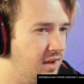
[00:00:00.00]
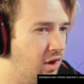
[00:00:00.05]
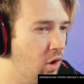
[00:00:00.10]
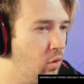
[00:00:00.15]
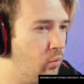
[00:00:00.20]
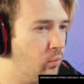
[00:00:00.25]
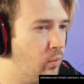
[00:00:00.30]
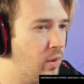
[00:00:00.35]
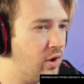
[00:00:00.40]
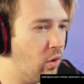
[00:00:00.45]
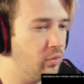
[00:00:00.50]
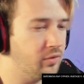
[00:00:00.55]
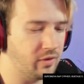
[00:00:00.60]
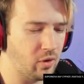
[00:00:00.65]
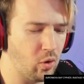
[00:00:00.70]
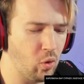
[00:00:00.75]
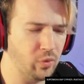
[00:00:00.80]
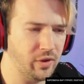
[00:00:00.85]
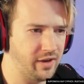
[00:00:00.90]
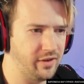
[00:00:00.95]
Oh, wait. Hold,
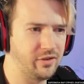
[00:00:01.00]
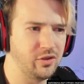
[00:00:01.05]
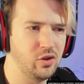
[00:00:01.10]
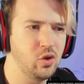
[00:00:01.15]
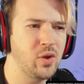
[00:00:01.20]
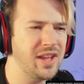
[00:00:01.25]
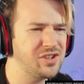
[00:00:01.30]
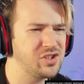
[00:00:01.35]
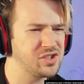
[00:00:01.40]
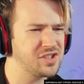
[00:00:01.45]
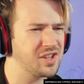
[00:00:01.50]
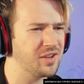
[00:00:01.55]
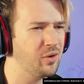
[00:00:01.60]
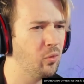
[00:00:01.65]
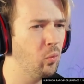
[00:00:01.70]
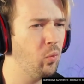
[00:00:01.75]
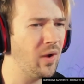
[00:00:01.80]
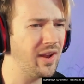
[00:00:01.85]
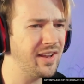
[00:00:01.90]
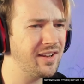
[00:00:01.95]
hold on. You can't just...
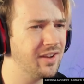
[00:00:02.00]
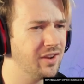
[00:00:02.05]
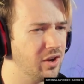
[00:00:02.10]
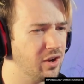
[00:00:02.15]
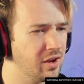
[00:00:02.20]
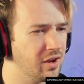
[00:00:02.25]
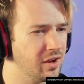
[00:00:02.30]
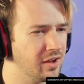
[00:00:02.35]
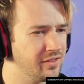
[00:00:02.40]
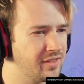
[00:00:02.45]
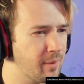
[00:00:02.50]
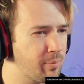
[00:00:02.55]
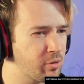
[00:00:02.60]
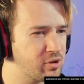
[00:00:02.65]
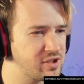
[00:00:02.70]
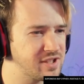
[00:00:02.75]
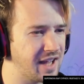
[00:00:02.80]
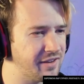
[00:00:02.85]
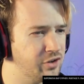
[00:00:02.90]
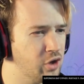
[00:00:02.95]
What? That
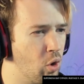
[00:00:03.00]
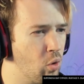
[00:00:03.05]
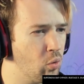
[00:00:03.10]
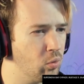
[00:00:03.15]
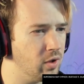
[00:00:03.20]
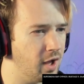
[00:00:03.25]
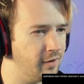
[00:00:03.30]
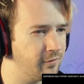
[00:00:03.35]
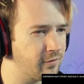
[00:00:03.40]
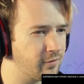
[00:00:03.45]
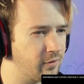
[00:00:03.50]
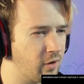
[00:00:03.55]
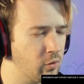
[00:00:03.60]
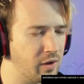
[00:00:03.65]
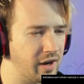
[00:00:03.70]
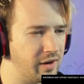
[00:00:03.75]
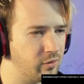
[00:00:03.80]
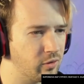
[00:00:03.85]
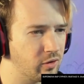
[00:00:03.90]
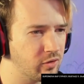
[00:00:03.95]
person got no love. Hold
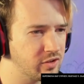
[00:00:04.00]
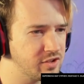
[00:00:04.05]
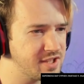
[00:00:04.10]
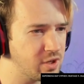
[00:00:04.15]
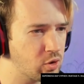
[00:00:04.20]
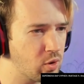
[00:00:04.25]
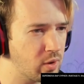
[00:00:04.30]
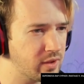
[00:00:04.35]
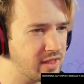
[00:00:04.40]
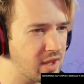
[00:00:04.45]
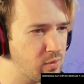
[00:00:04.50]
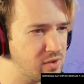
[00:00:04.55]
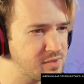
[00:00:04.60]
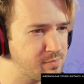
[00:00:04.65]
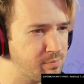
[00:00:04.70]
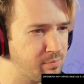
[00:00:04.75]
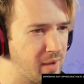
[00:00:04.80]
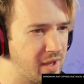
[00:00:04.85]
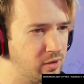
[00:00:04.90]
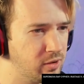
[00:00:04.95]
on. You see how quick that was?
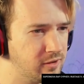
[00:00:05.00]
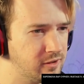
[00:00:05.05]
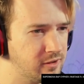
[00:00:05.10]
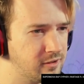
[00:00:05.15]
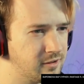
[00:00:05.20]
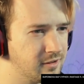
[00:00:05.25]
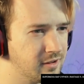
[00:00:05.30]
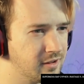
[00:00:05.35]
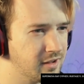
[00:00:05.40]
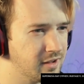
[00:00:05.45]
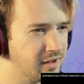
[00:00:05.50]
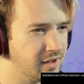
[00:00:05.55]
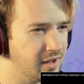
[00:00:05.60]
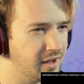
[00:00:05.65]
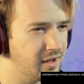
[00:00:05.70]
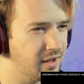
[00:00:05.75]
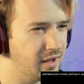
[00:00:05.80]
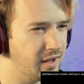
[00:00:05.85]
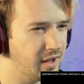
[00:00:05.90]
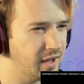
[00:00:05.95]
Bagel.
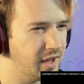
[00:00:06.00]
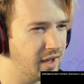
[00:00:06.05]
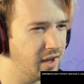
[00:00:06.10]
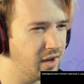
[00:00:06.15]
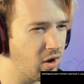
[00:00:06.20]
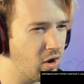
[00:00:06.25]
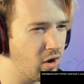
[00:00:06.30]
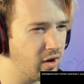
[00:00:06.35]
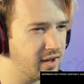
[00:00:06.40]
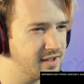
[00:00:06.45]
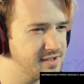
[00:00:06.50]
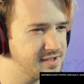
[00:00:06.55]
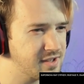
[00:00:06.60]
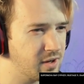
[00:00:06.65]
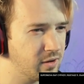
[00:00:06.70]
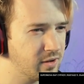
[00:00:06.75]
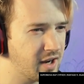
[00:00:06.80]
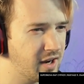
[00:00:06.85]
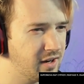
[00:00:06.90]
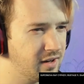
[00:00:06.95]
Uh, Hawkins.
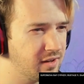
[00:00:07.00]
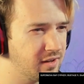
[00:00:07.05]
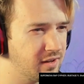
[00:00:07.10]
Okay.